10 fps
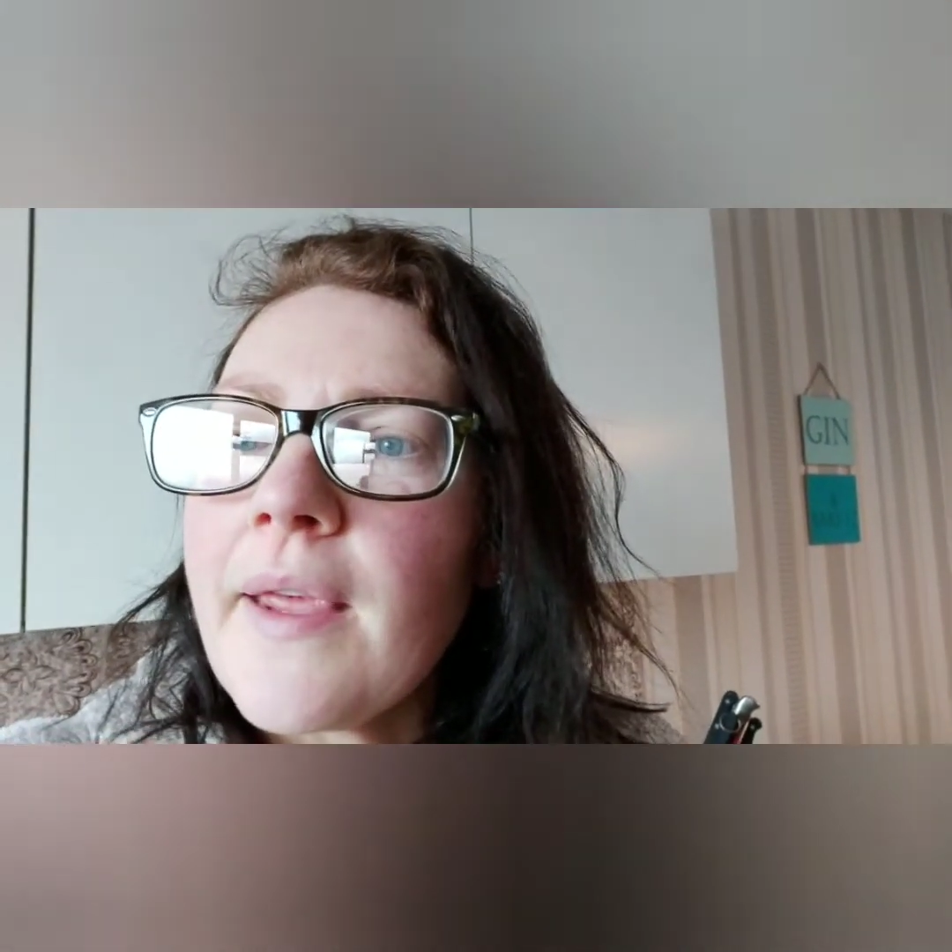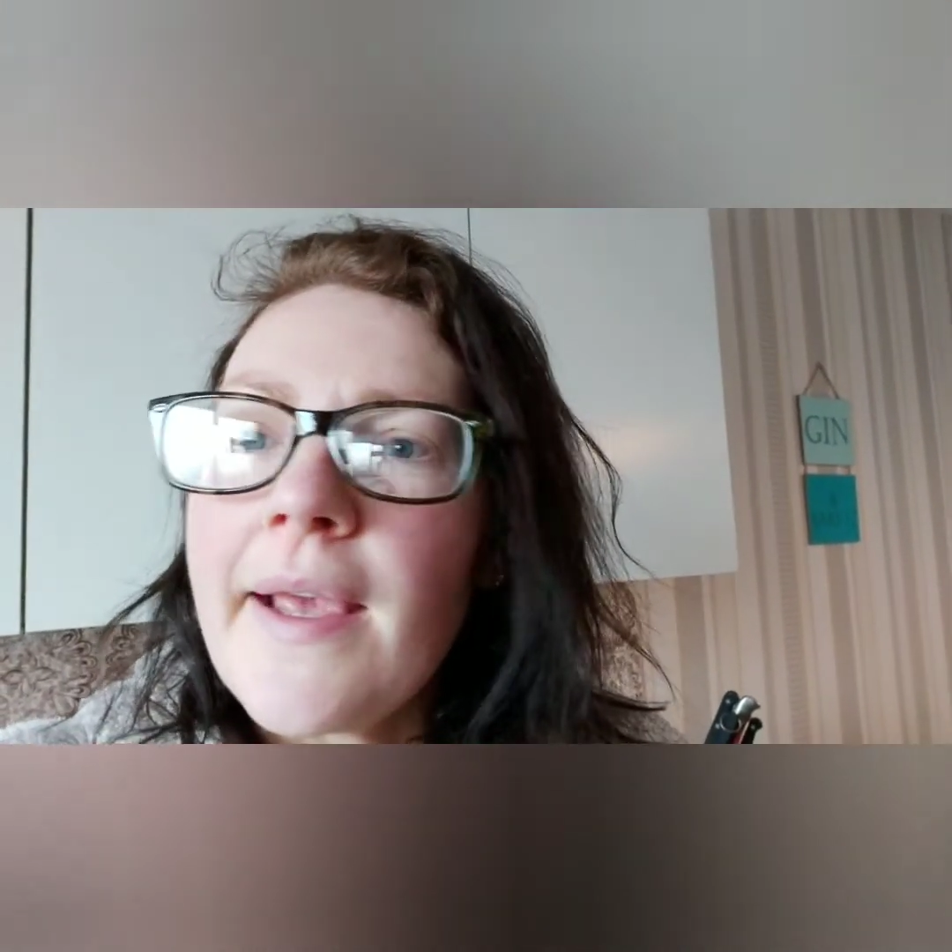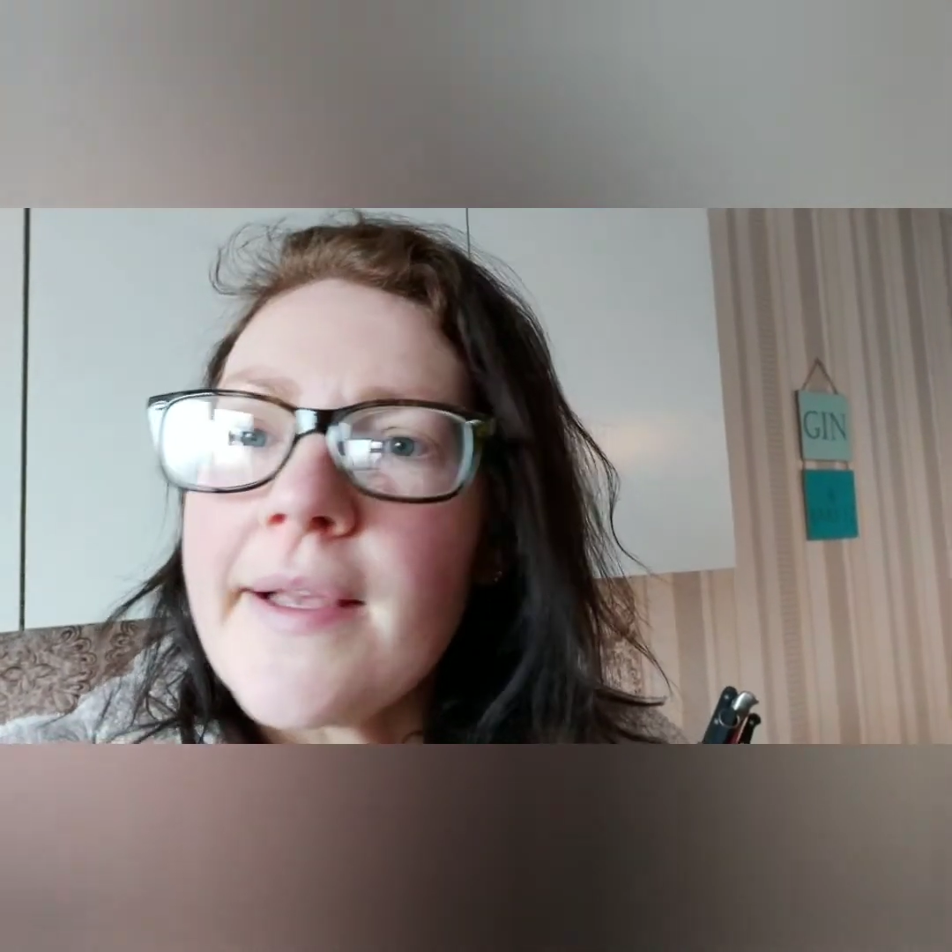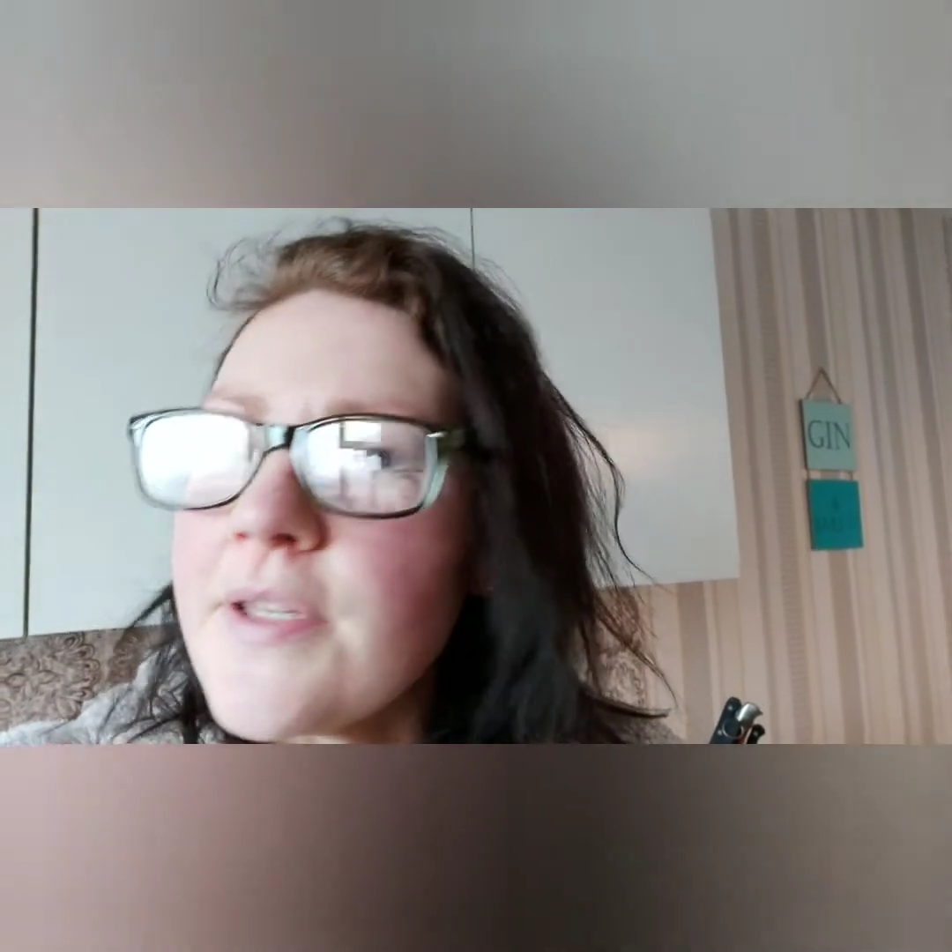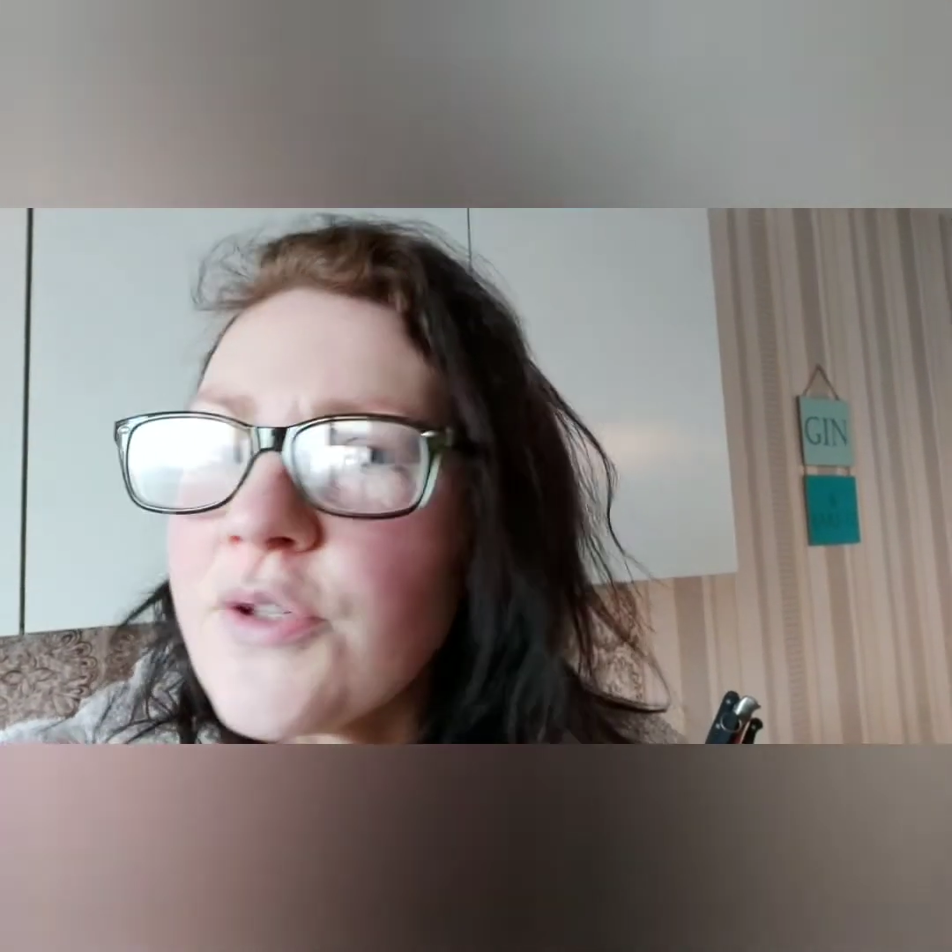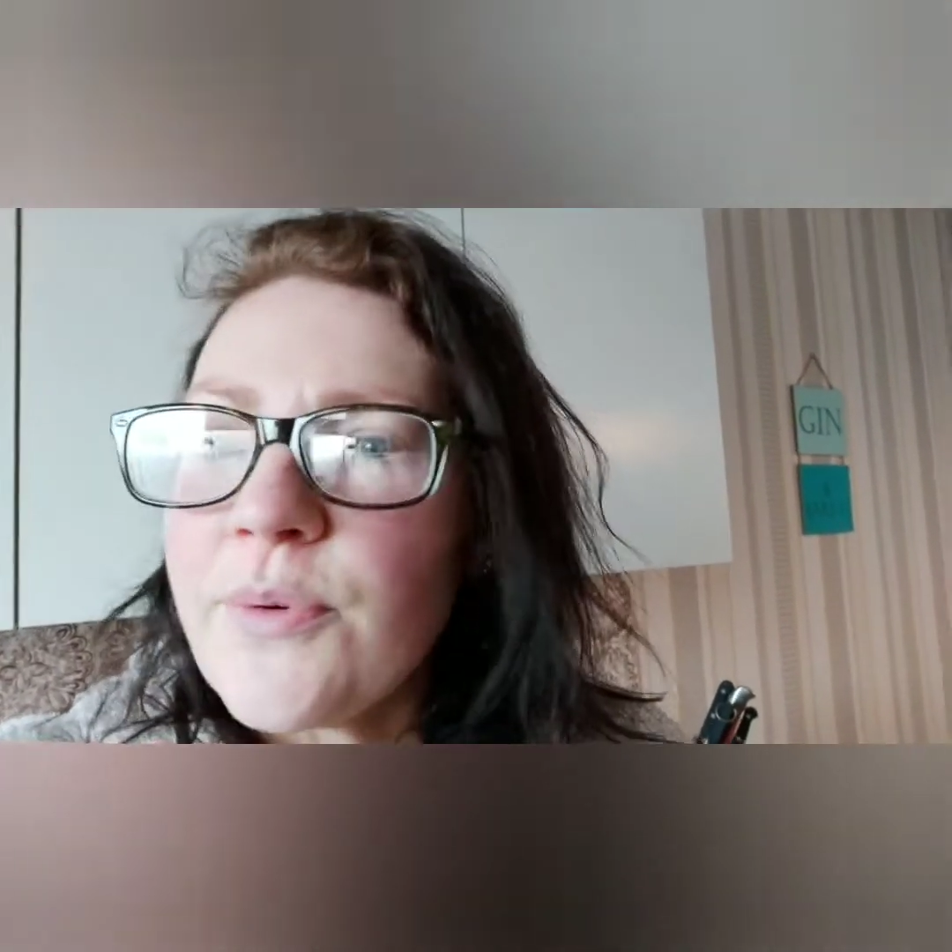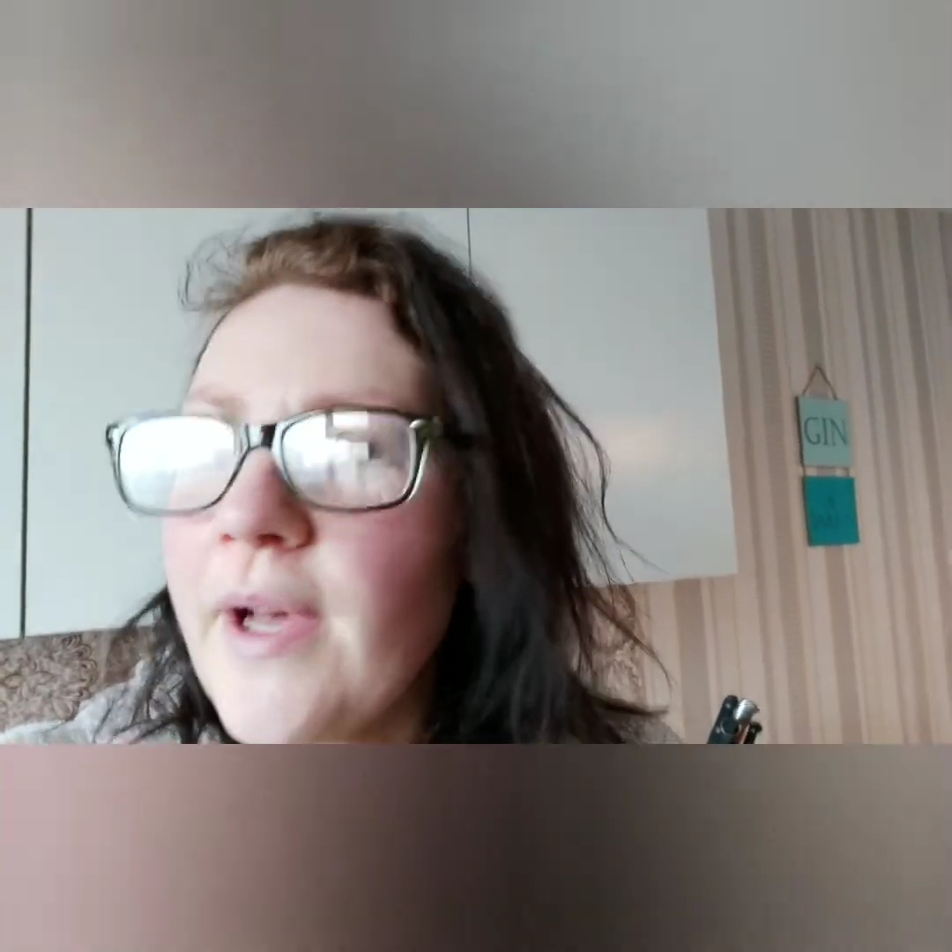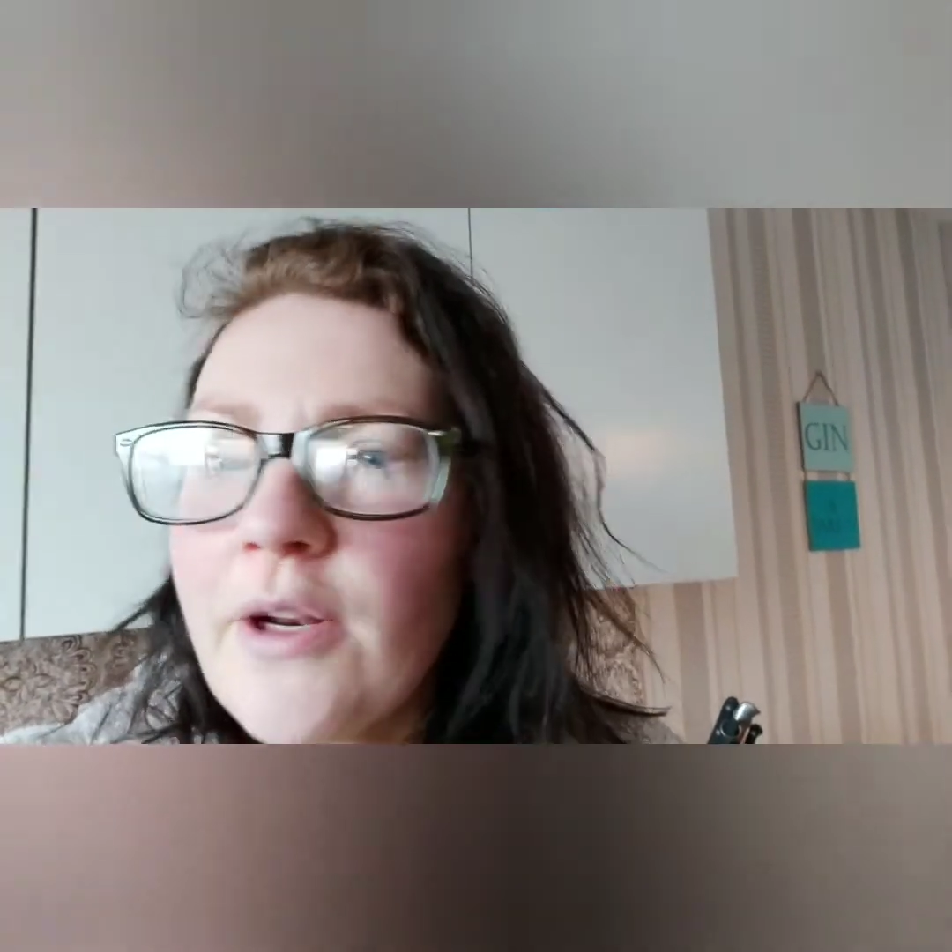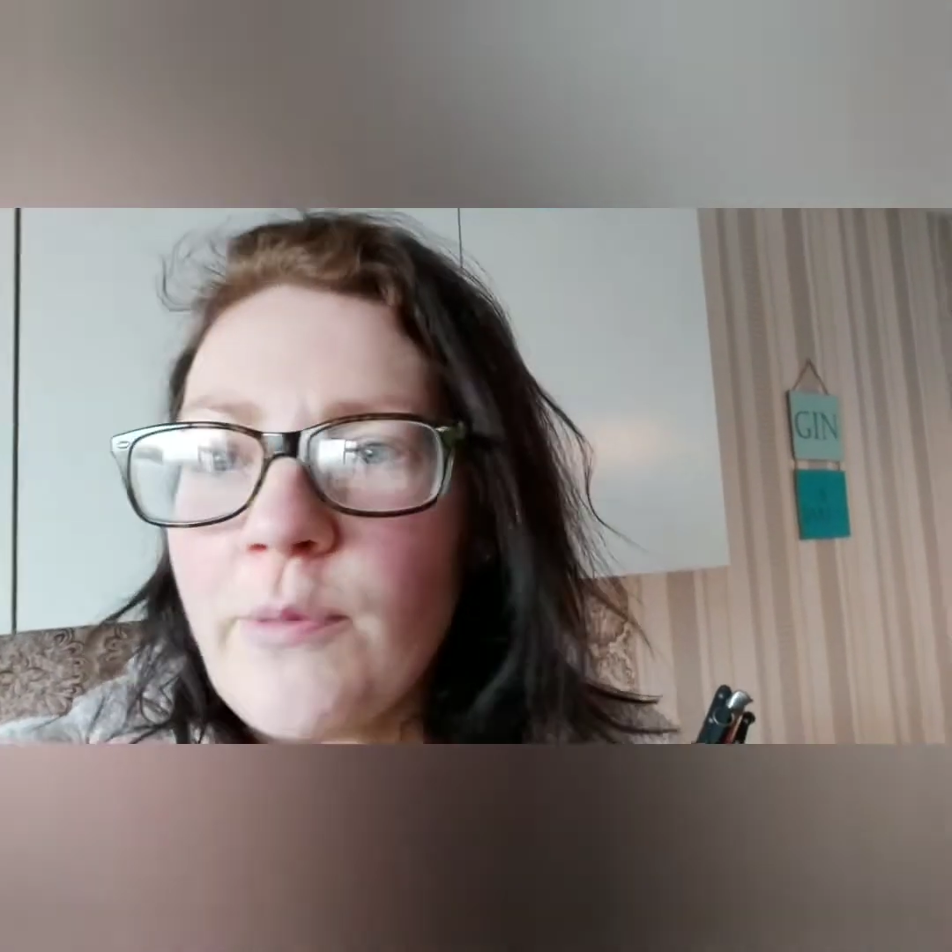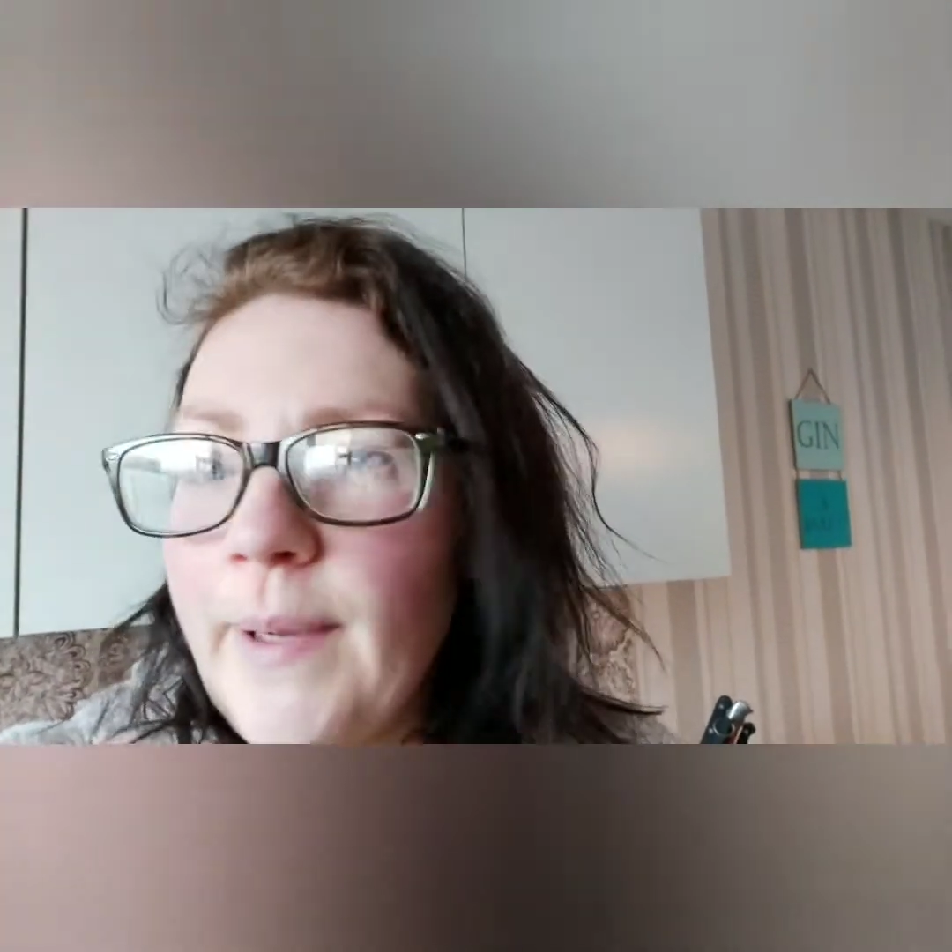yeah, so I
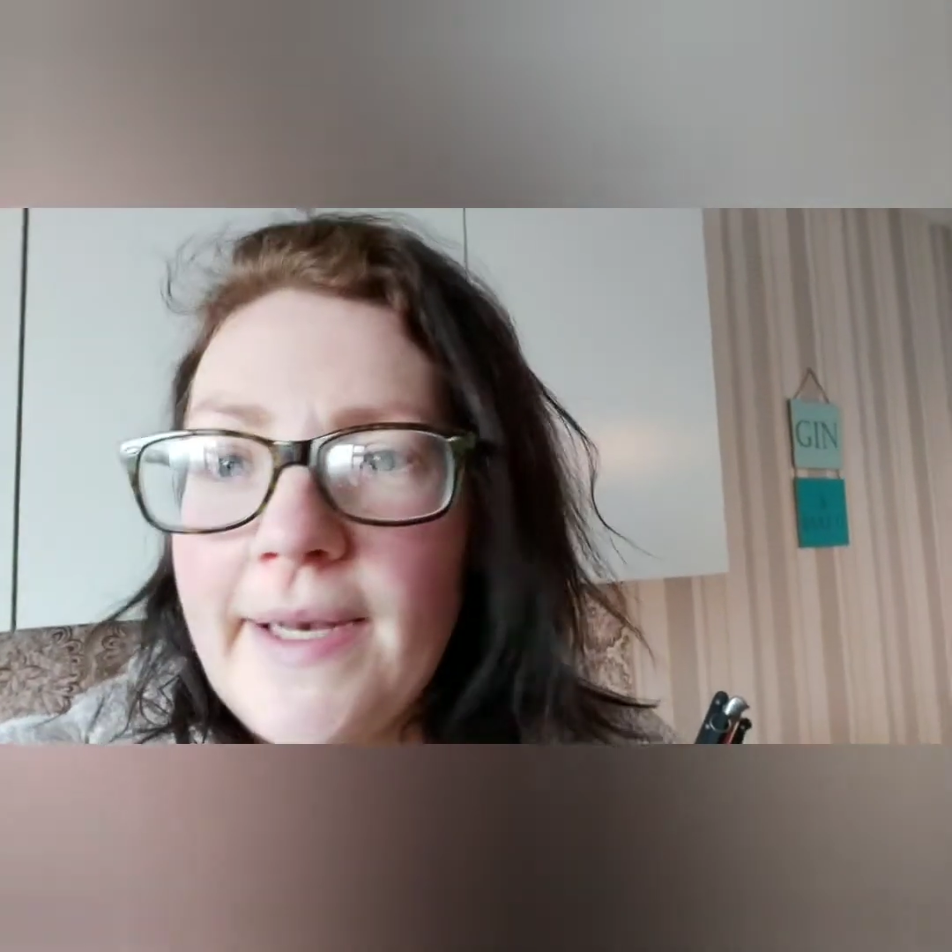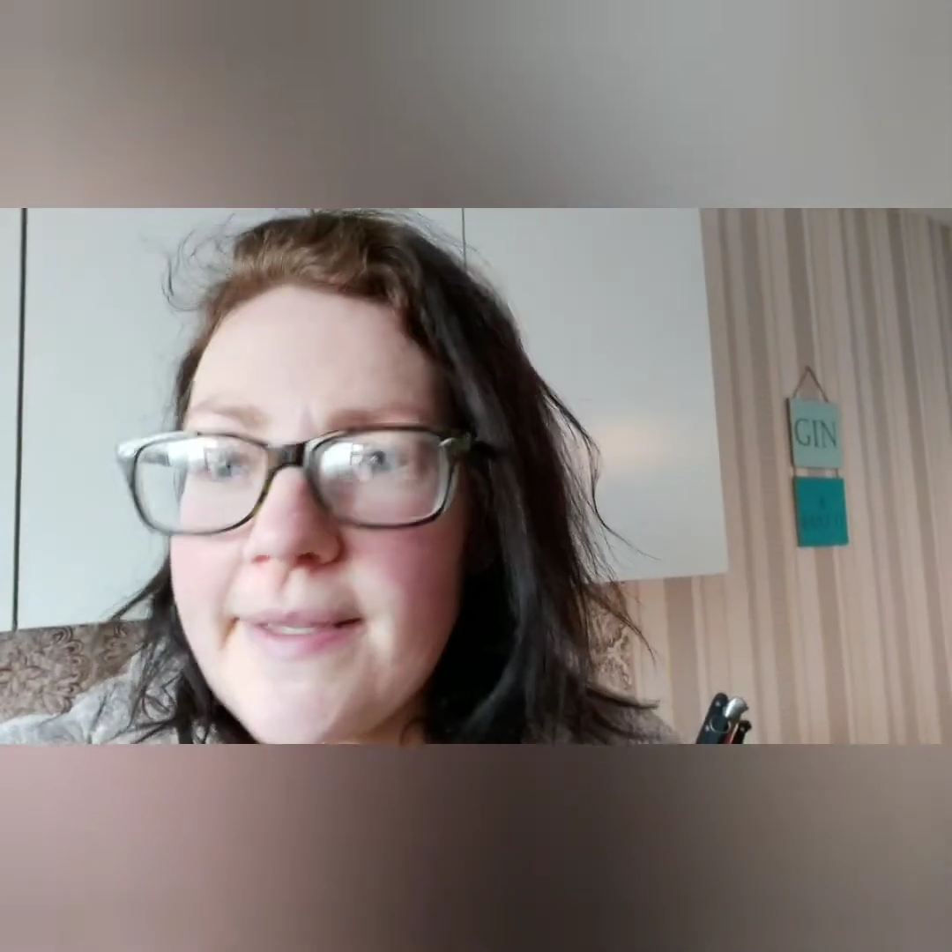had a whole pile